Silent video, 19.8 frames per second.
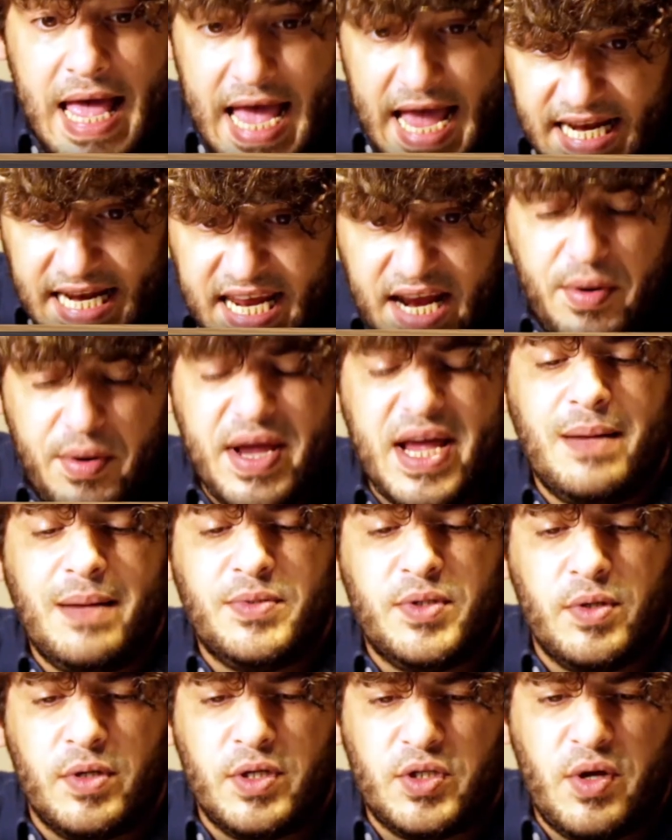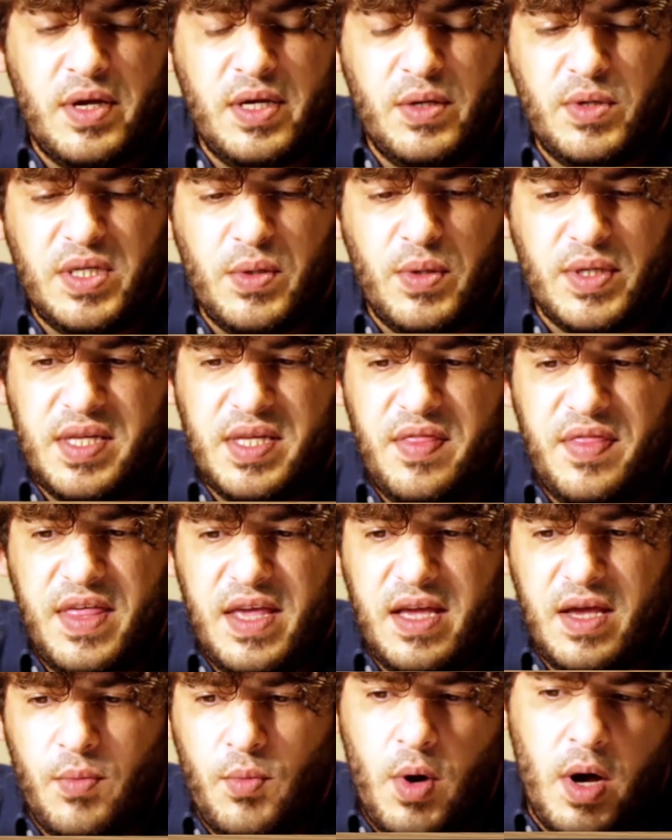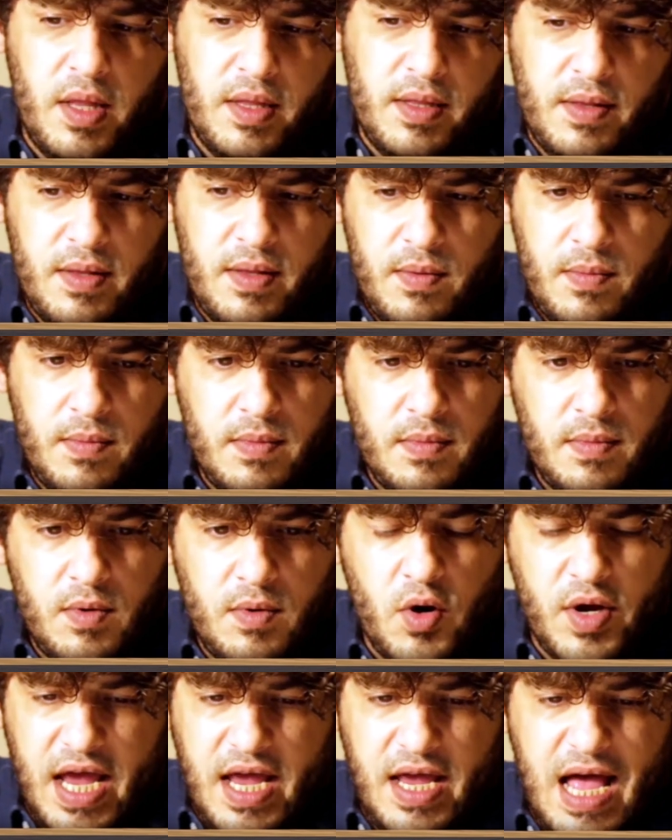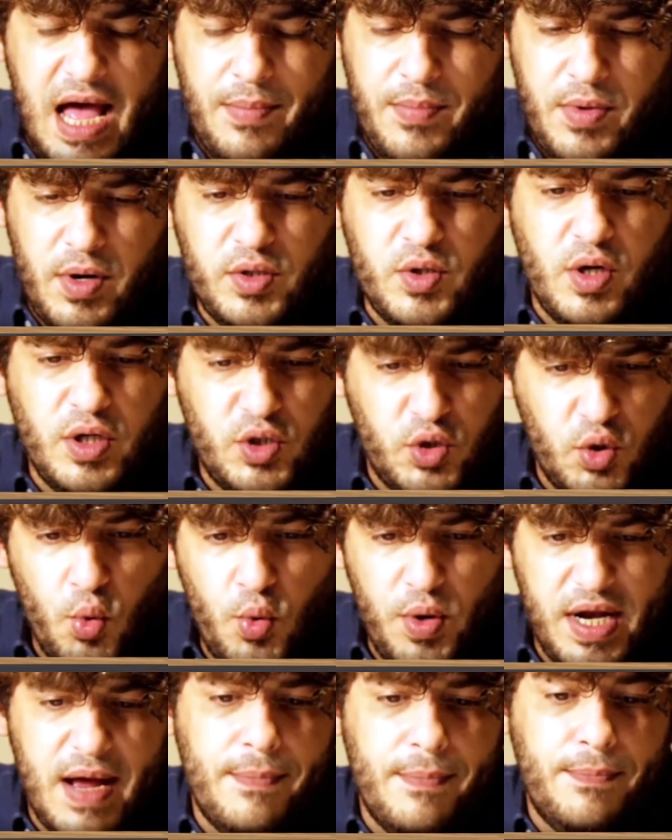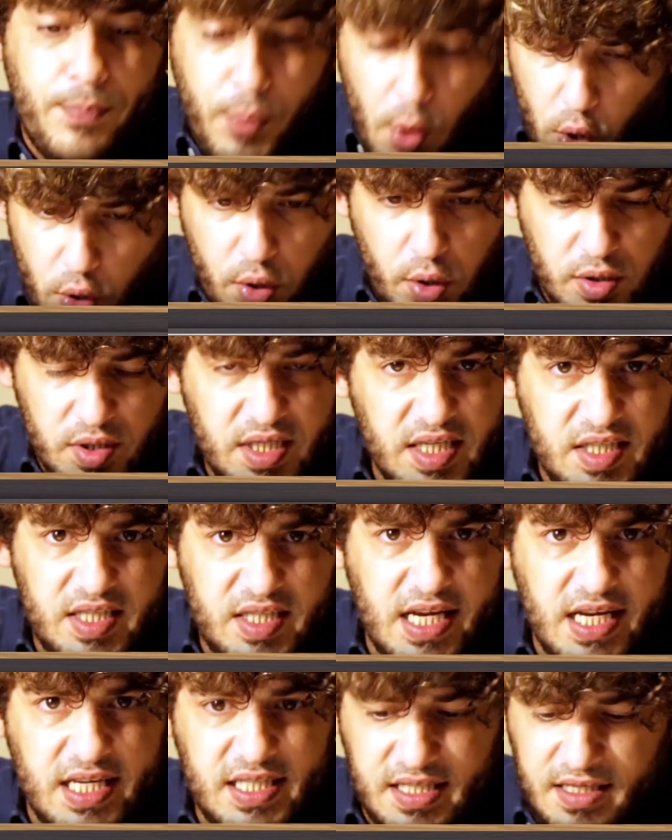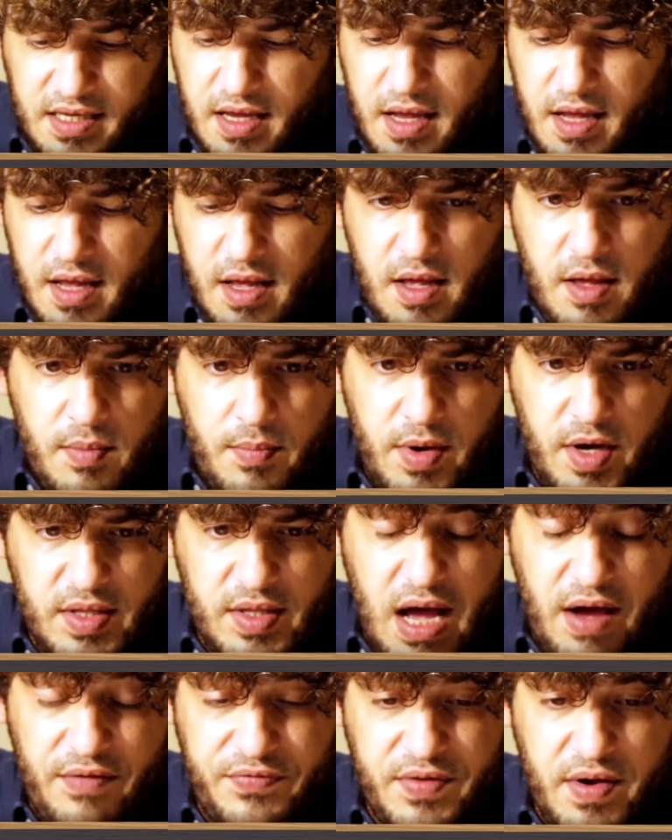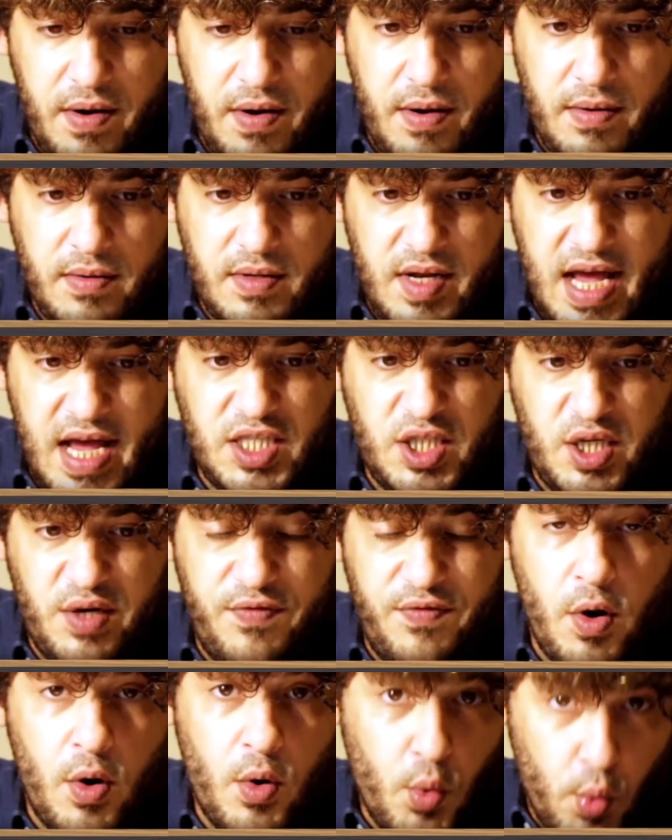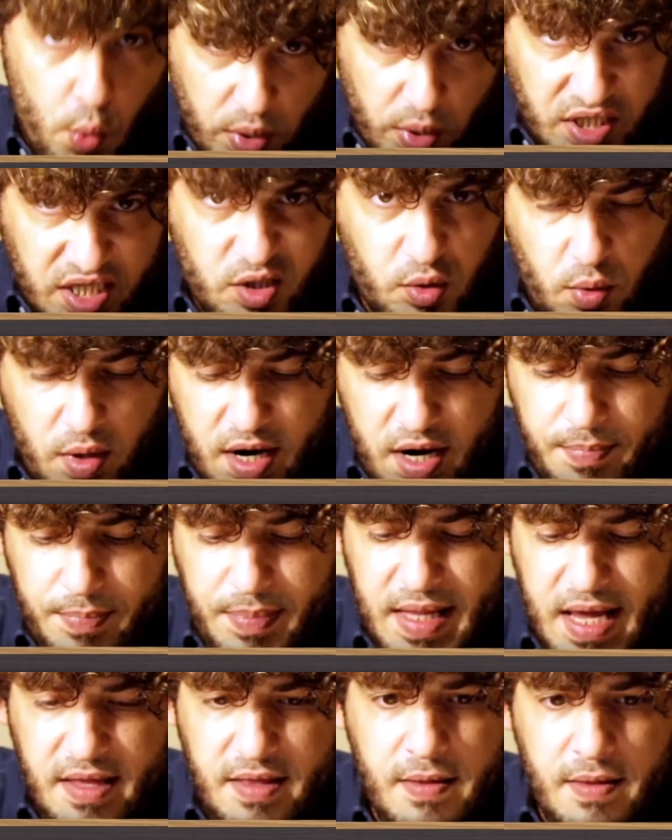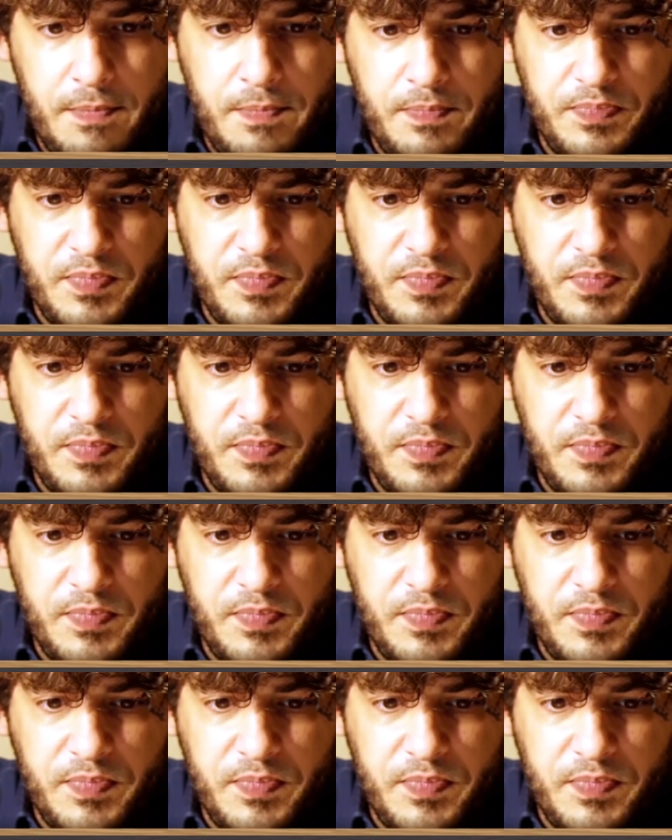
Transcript: and he recaptured, so he was thinking, well, okay, I'm not going to win a pawn on d6, but after knight g4, which is what I played,